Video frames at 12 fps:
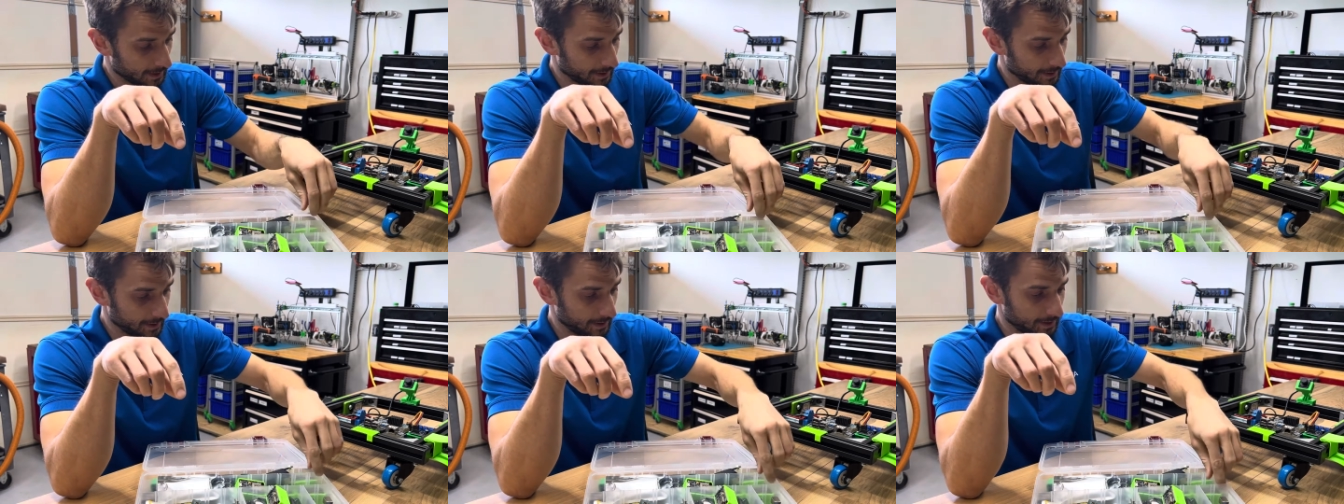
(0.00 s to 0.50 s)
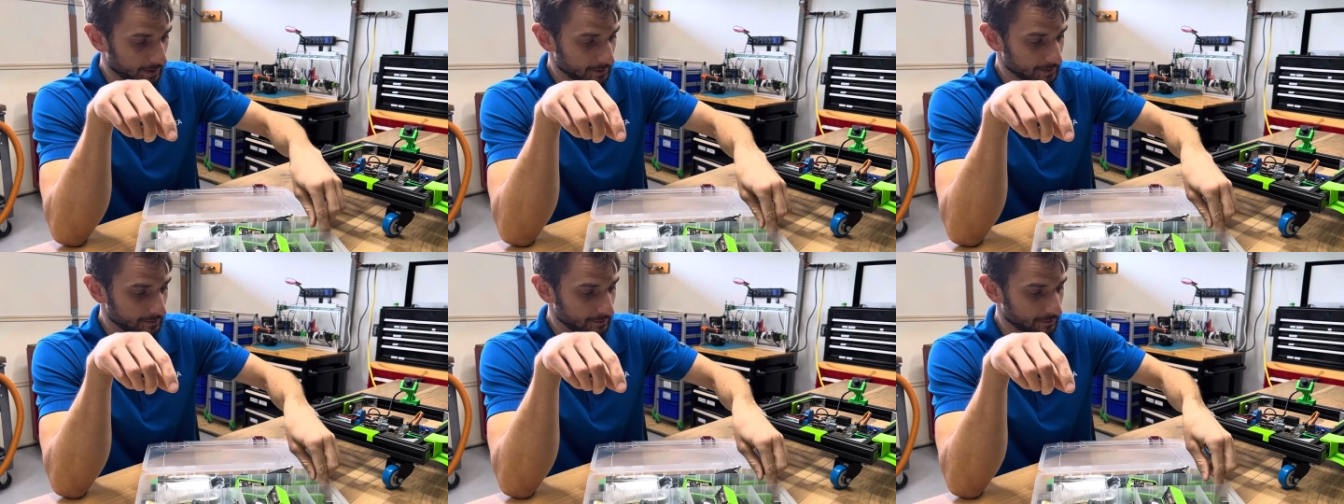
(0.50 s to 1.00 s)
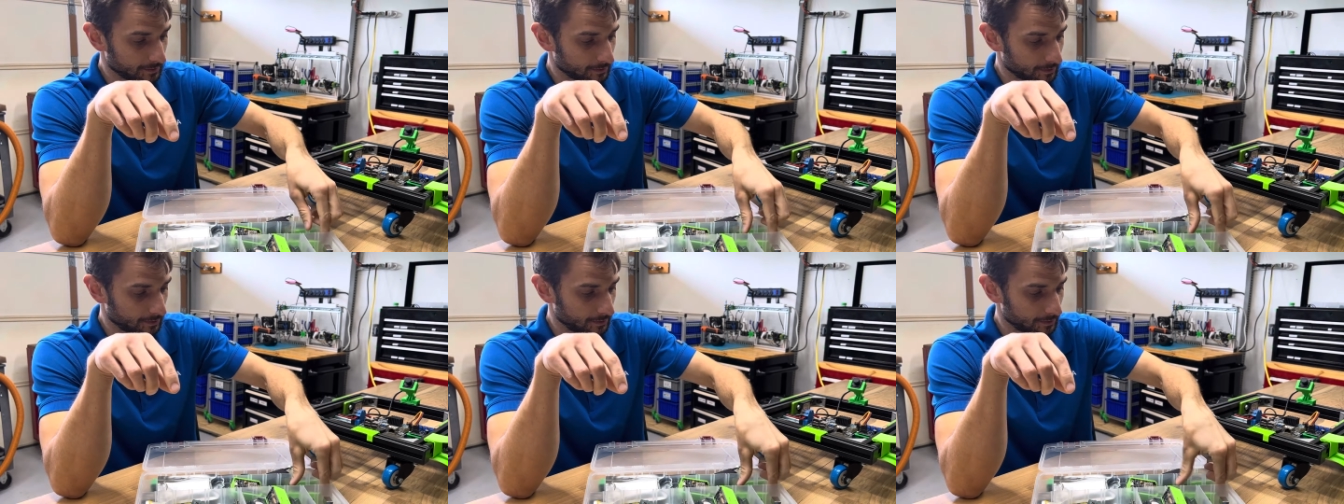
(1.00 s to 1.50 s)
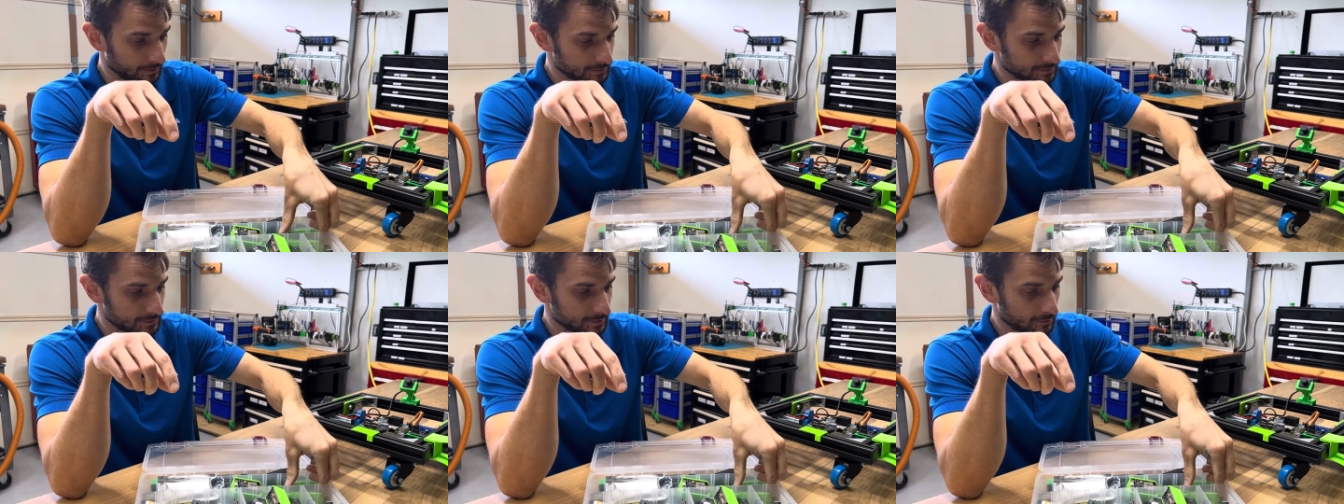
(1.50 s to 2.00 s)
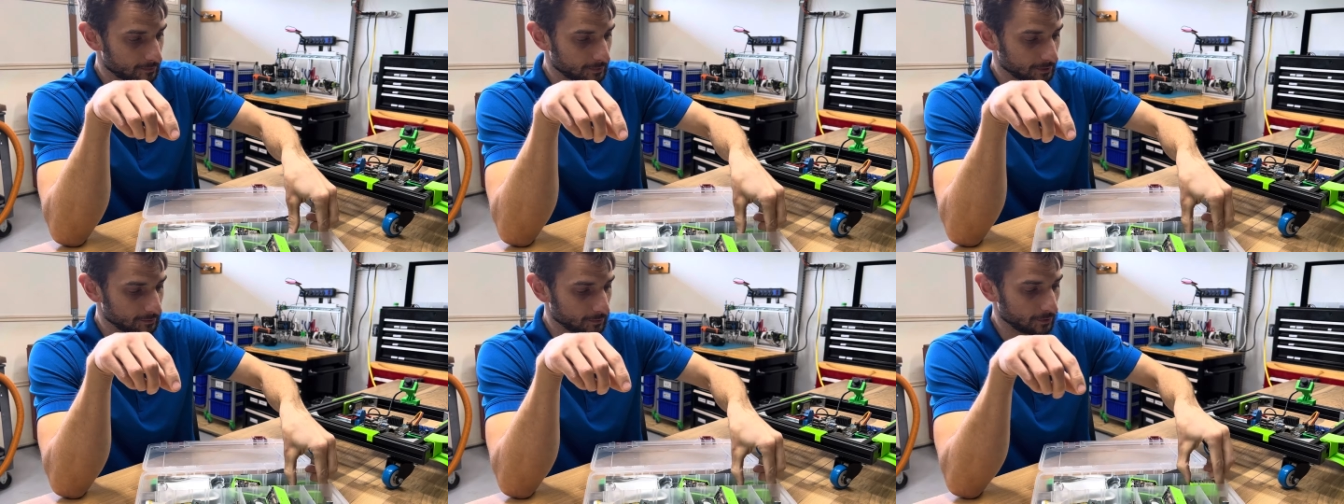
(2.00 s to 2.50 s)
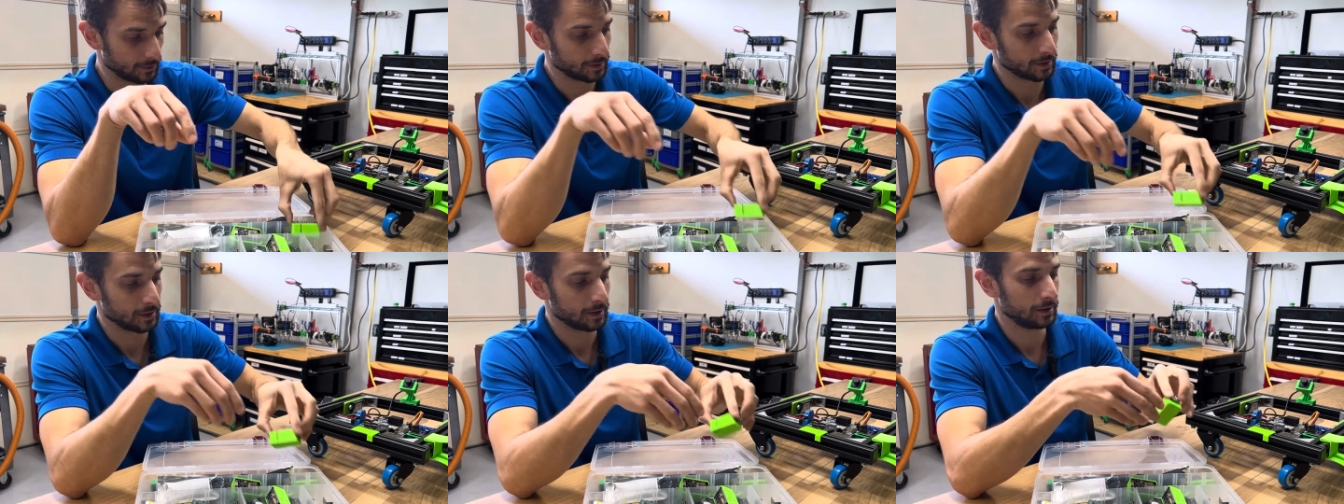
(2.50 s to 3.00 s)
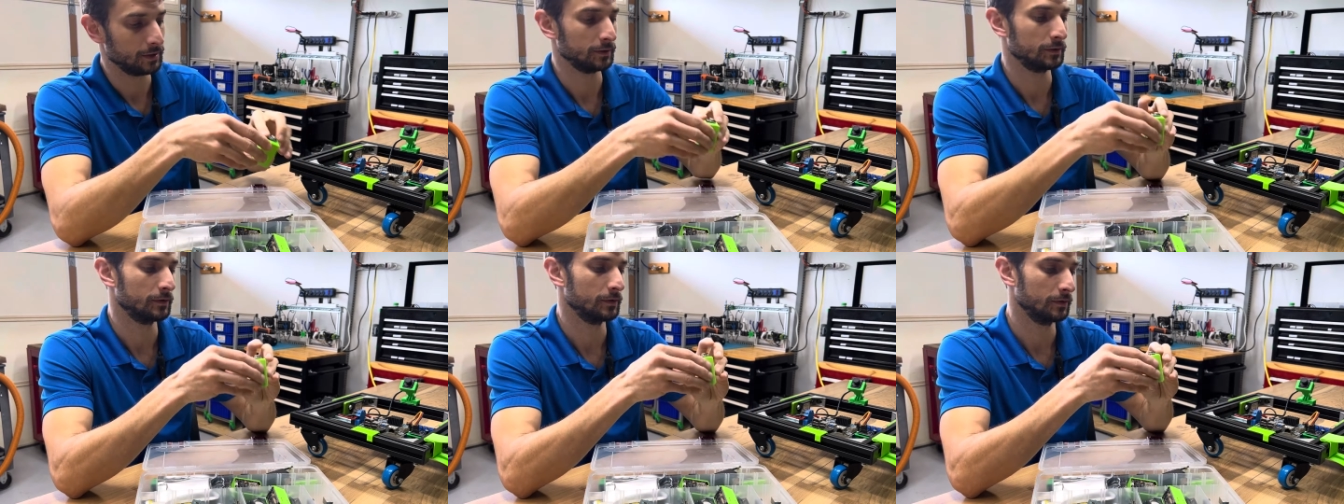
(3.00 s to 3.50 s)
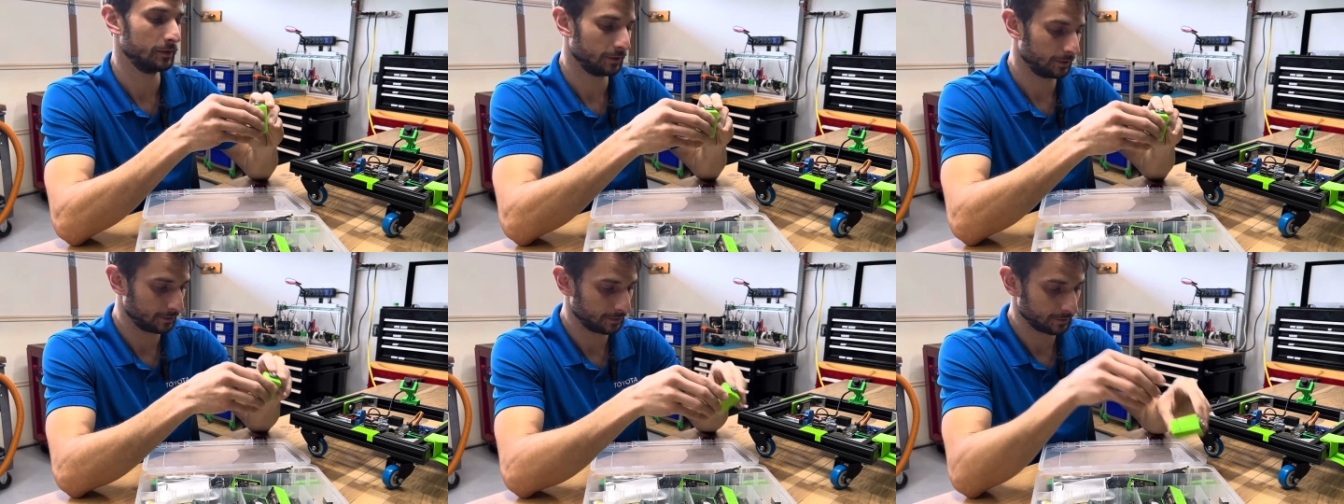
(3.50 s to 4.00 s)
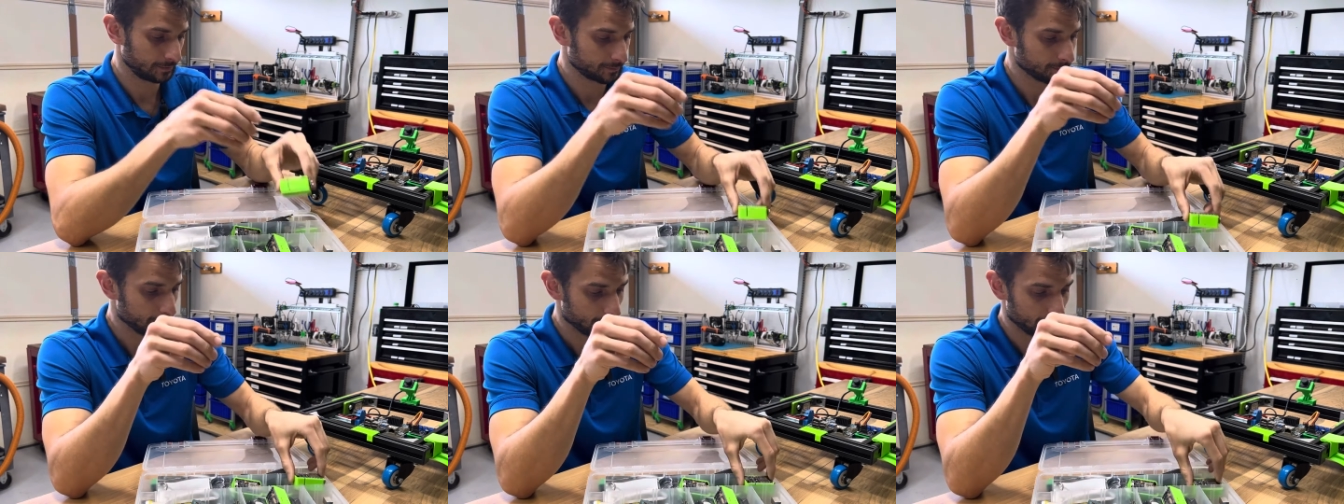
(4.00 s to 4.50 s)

and there are so many more, including